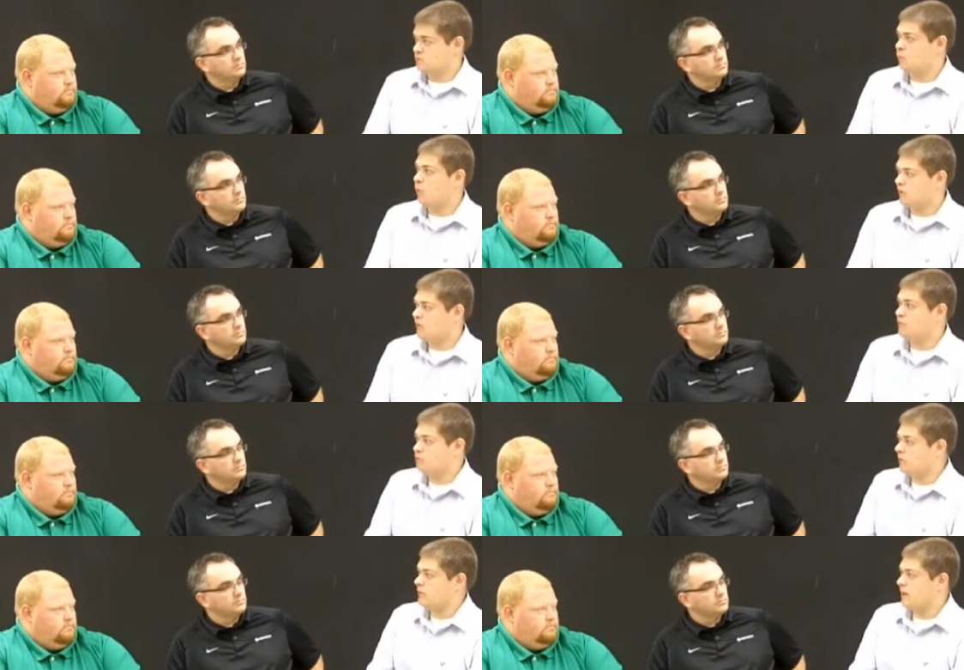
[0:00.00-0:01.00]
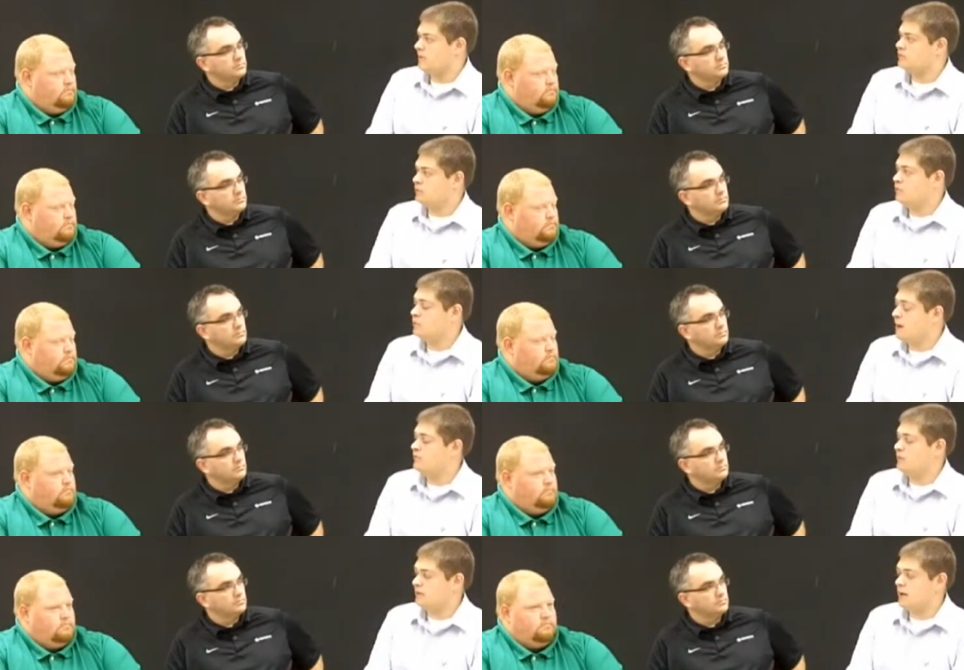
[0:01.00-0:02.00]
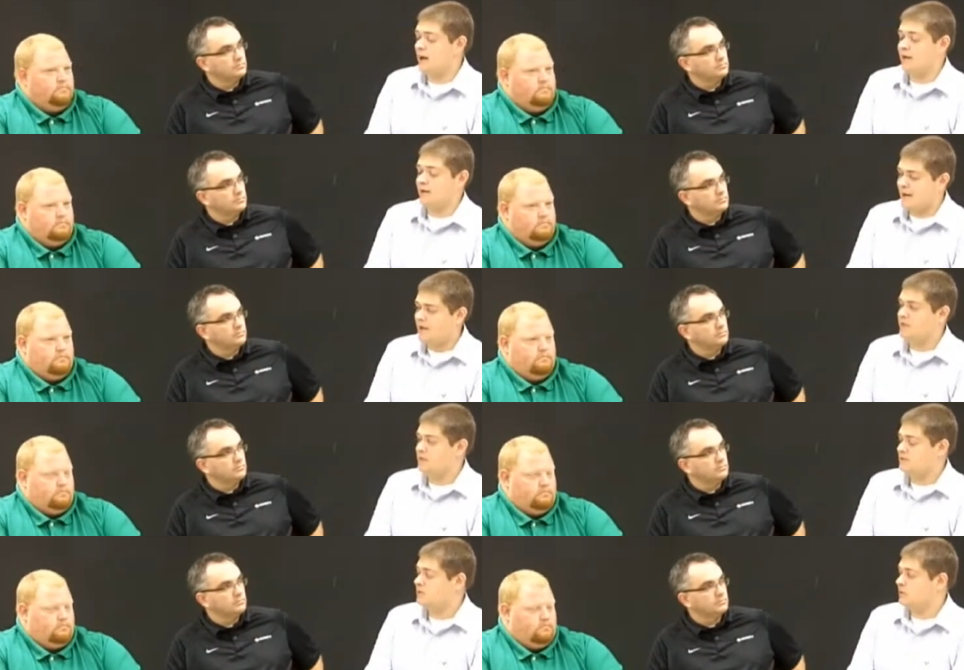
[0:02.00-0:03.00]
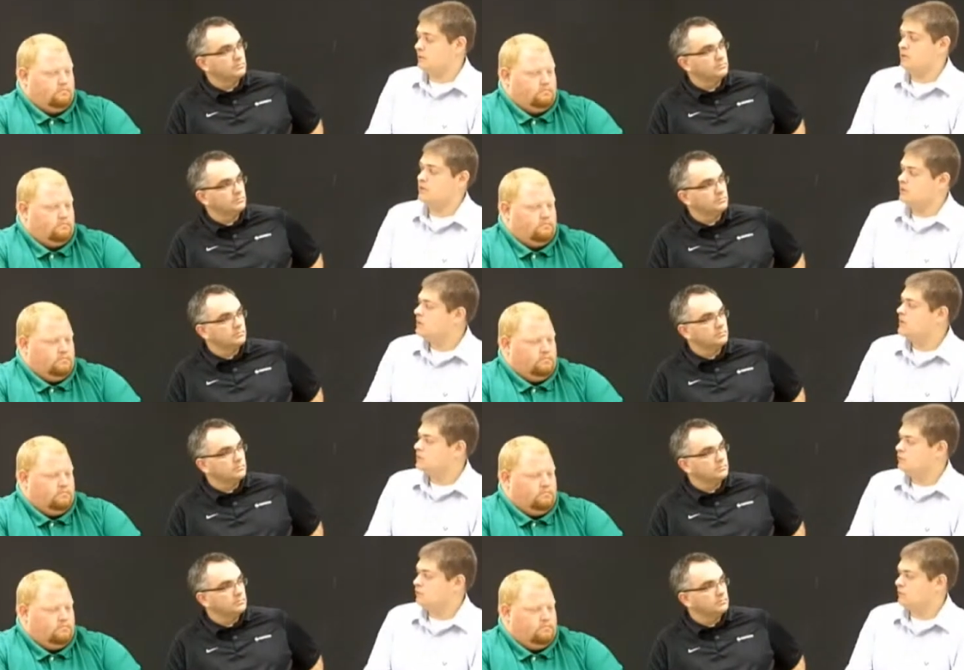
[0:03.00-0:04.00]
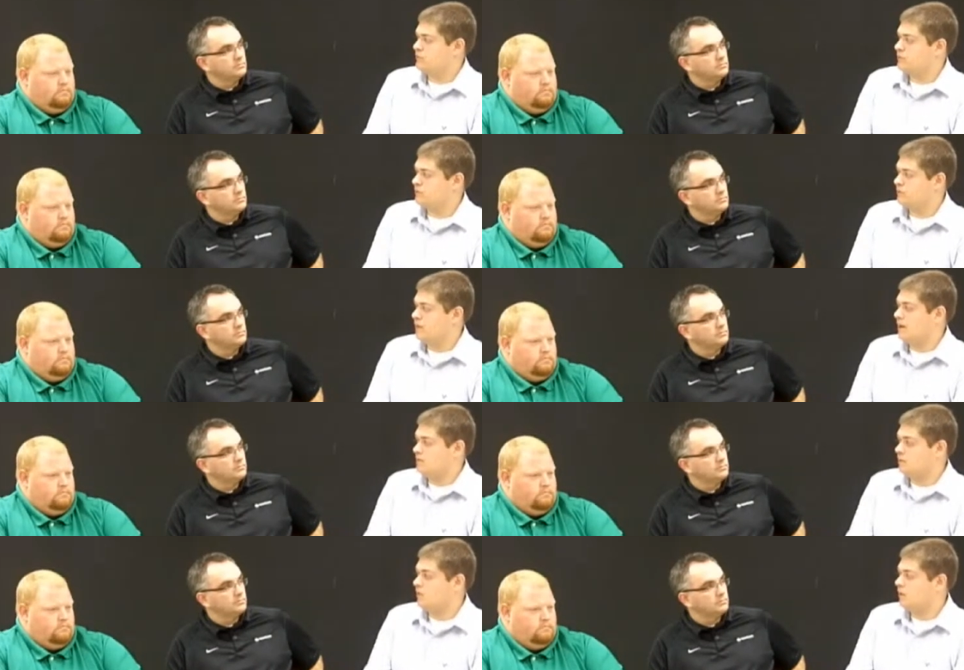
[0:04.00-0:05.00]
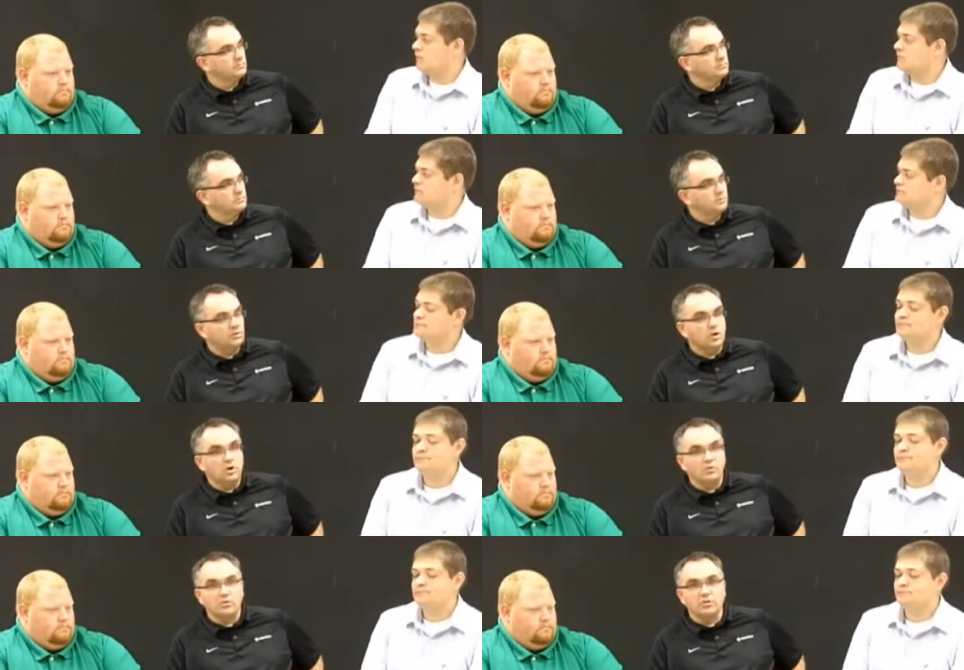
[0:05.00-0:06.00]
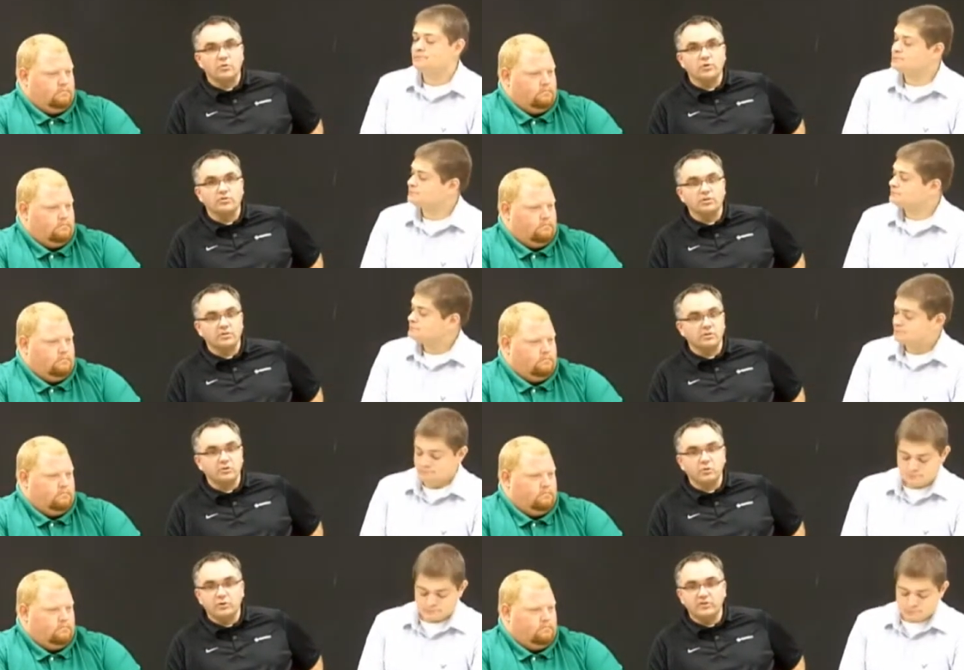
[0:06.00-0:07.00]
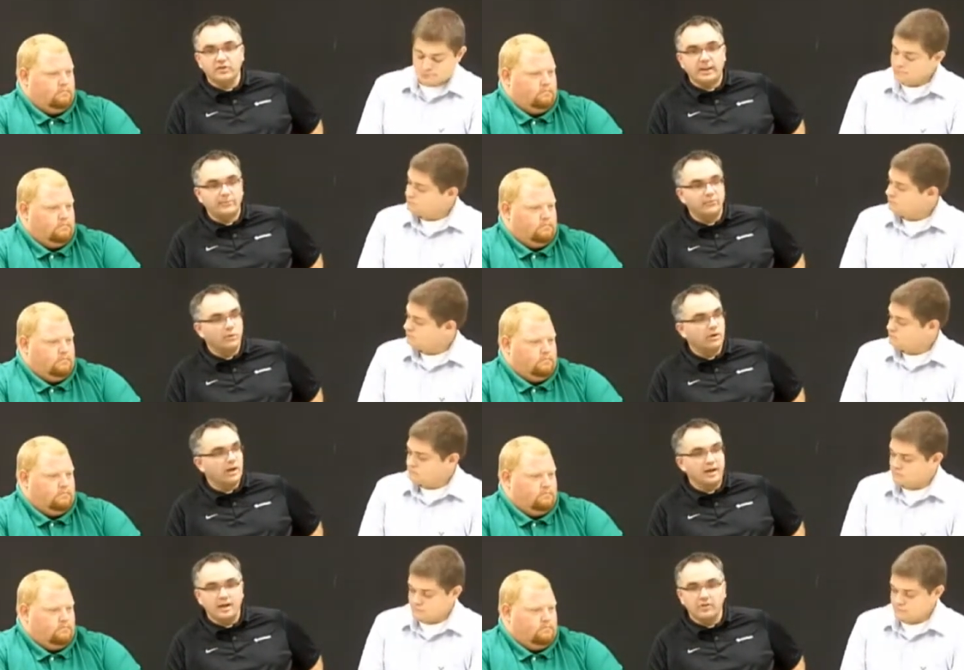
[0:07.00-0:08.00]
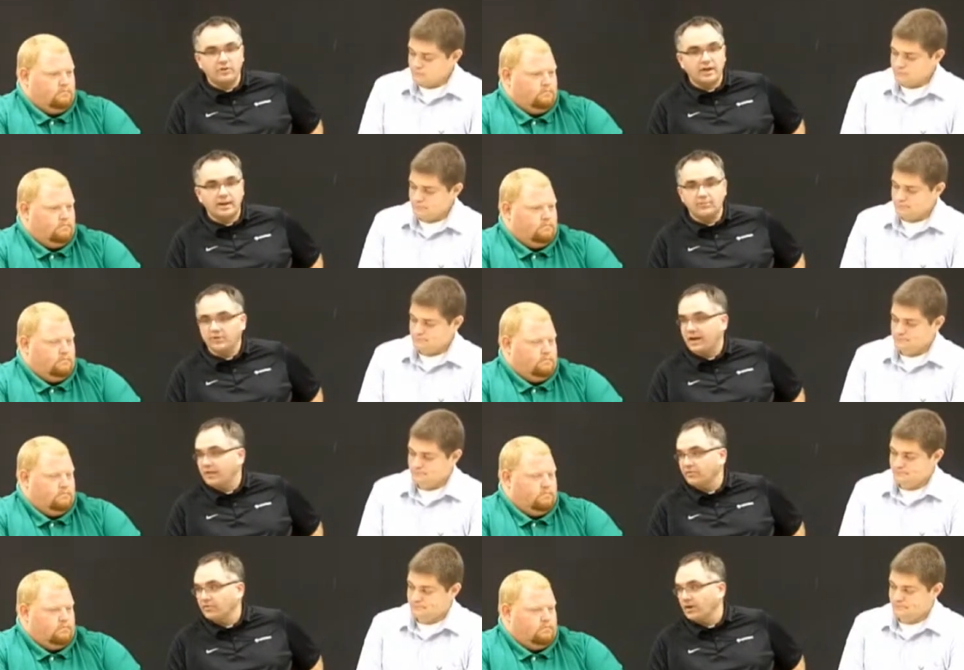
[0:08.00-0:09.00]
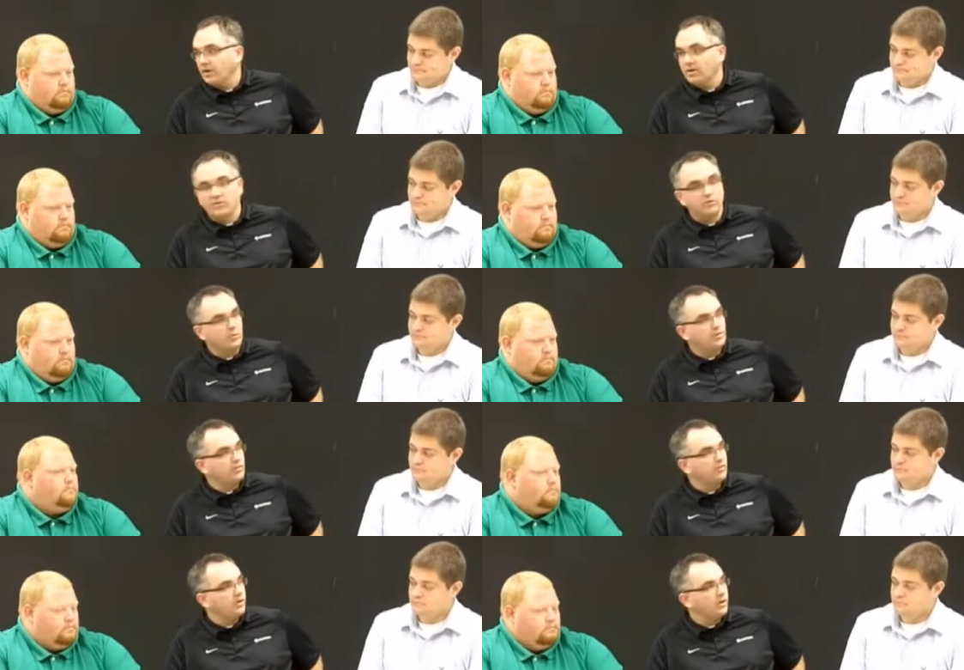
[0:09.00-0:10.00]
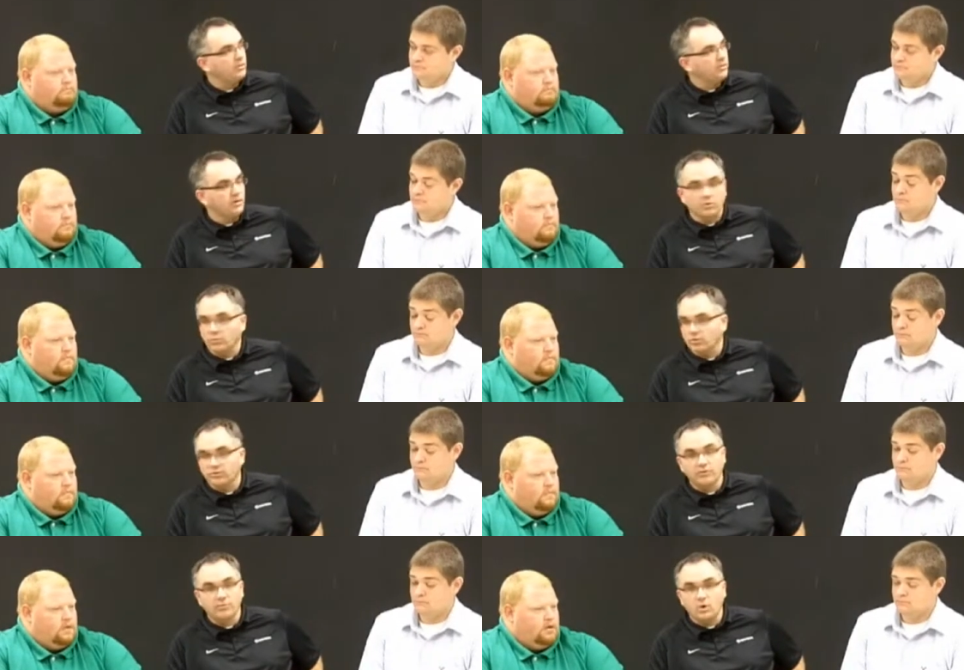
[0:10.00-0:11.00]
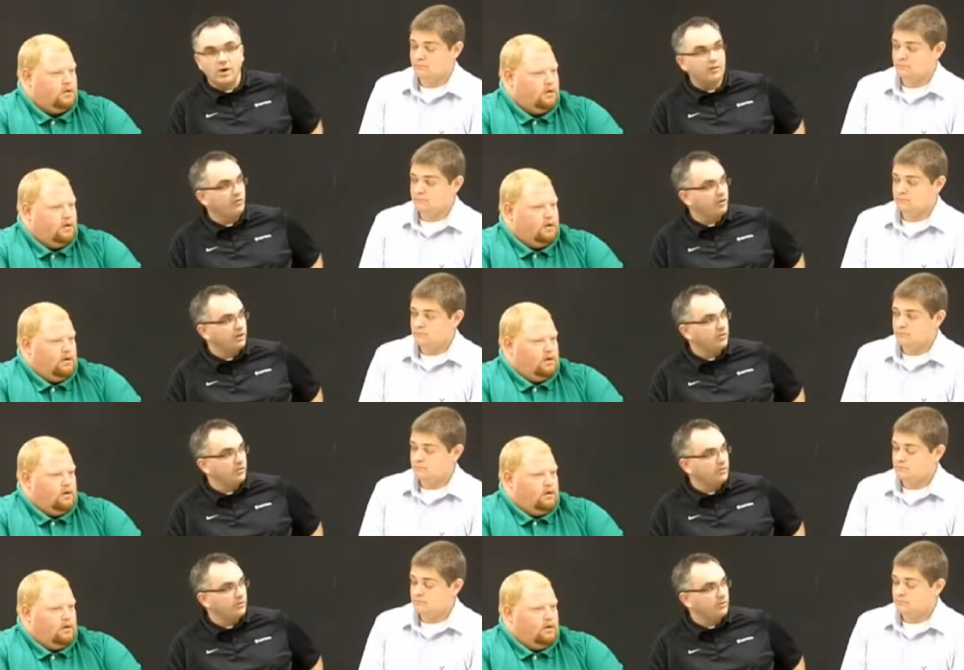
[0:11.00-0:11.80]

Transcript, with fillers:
Speaker 1: it's just one of those running backs who have a big night. Now they need to start getting 2 or 3 of those guys going off.
Speaker 2: gone over the two Quincy games for you. Any other games, guys, in the area this week that's that are worth football-wise looking